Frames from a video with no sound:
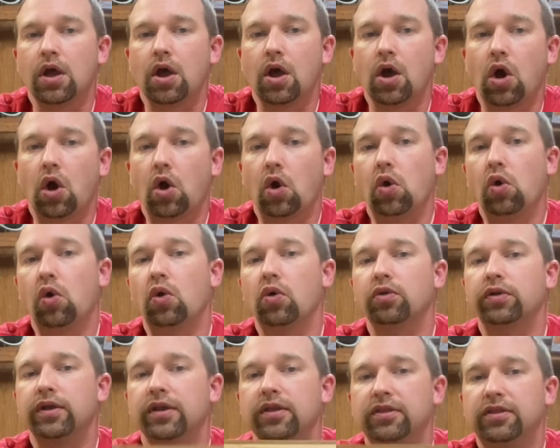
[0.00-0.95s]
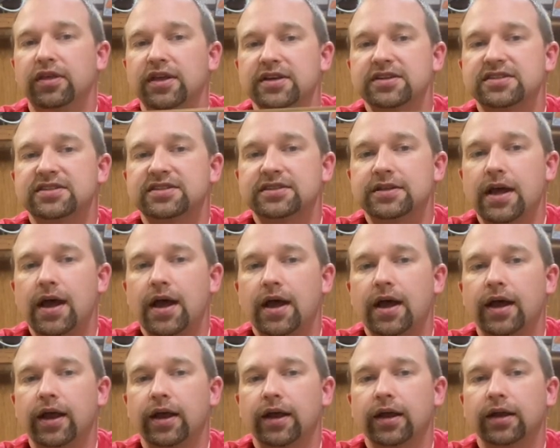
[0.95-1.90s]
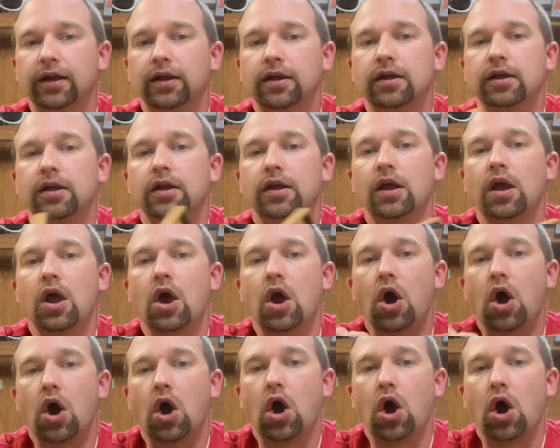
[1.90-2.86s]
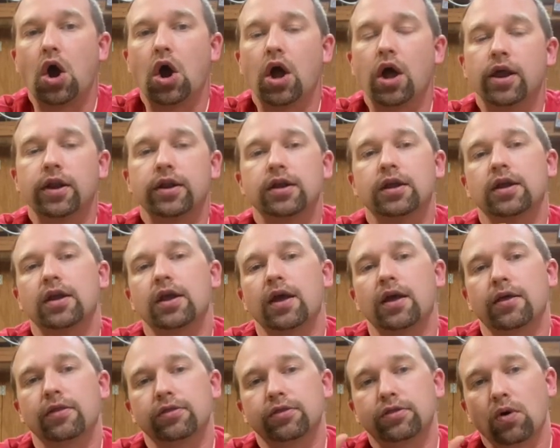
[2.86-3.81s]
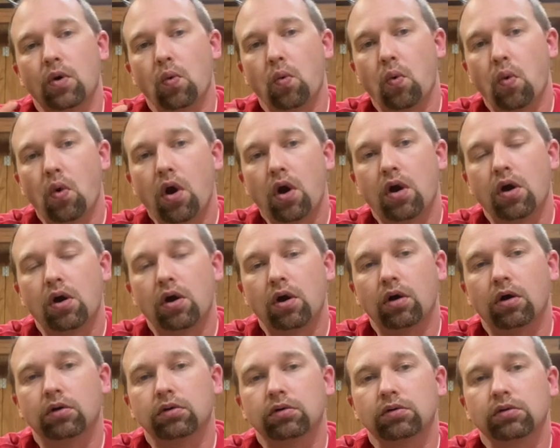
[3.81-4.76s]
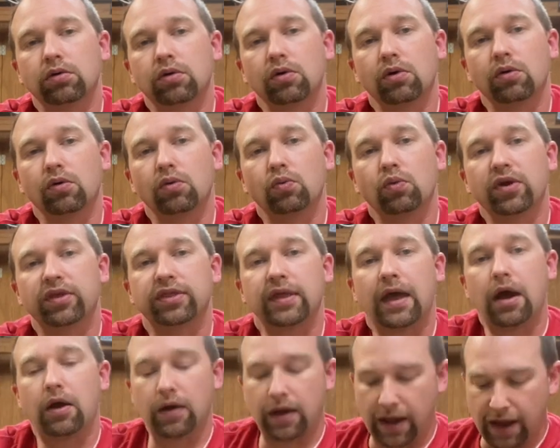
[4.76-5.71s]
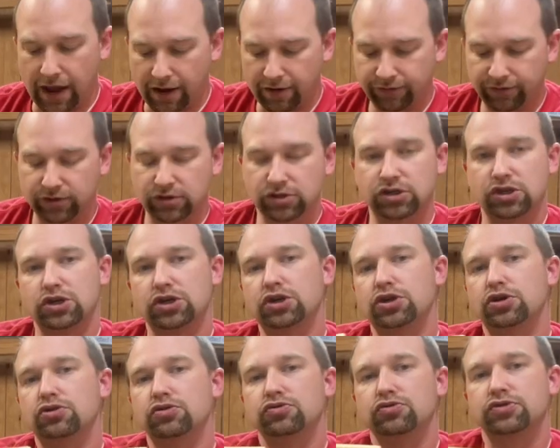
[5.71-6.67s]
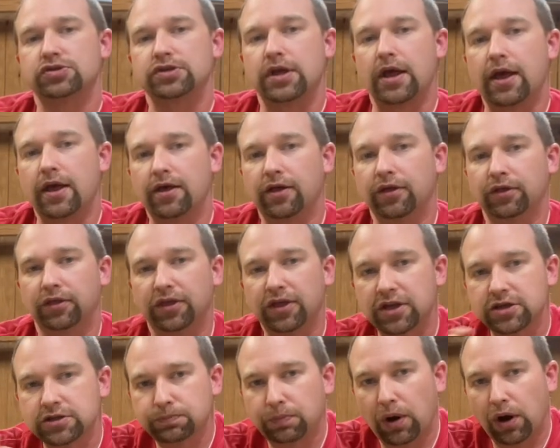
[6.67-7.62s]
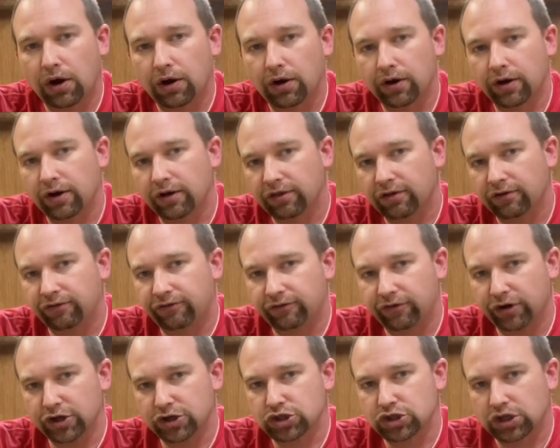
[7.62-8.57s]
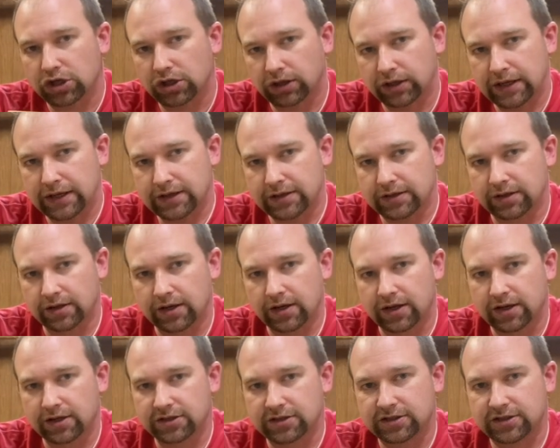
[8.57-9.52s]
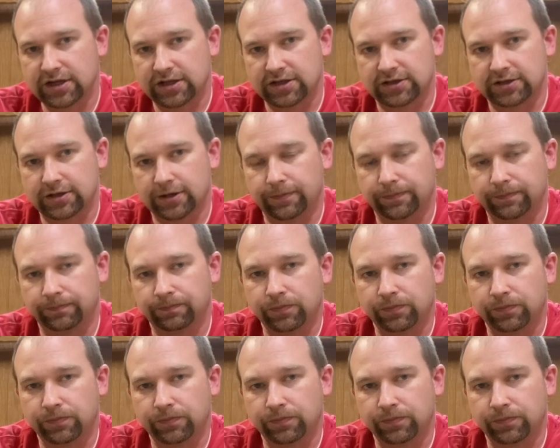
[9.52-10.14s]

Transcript: hold this sign on the wall without having to use this part of the French cleat system.